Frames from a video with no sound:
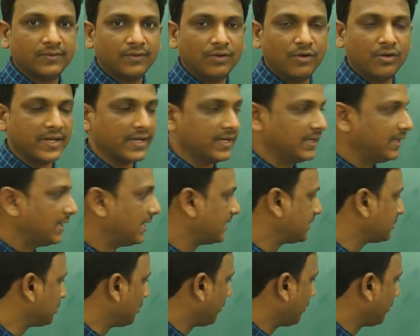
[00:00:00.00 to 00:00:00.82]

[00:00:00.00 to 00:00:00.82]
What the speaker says: Okay, let us